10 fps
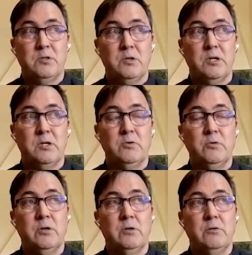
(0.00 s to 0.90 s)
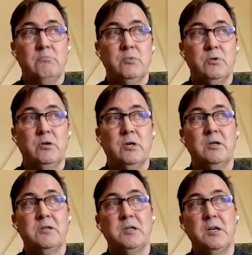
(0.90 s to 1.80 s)
So that you can
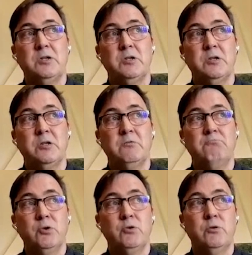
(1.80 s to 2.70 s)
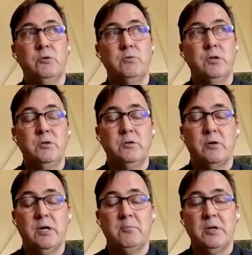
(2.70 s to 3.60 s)
essentially, you could run
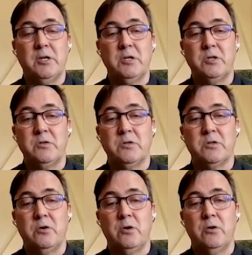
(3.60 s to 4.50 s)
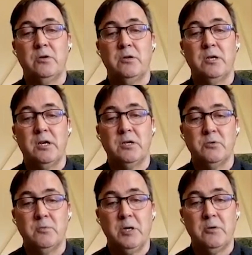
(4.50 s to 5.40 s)
your applications on the
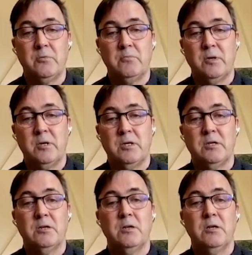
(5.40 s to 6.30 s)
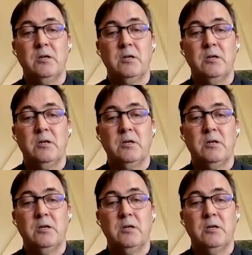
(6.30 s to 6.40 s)
Gajumaru in